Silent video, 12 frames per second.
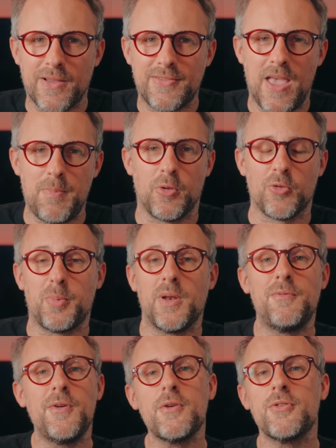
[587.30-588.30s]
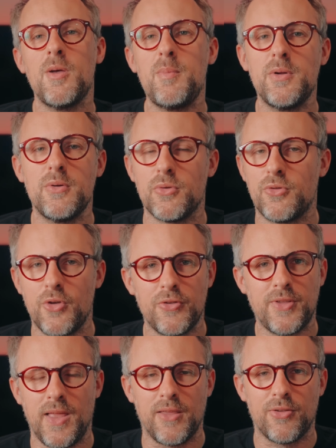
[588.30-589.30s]
examples, but if you're someone who's
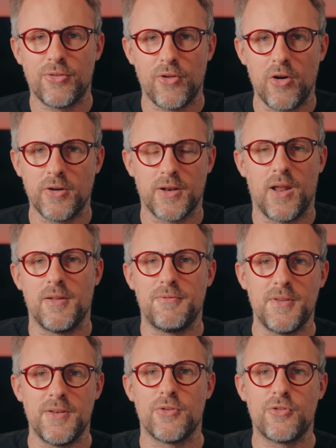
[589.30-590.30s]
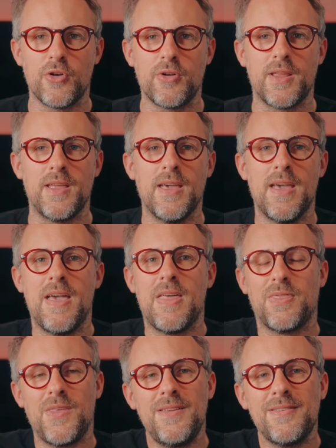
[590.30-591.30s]
just getting started on a fitness journey,
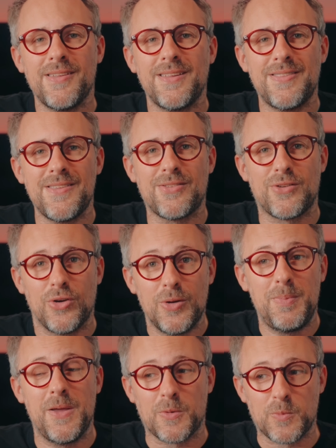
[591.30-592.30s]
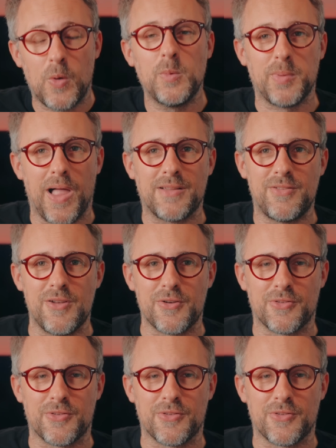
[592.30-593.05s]
things like this could be a roadblock to your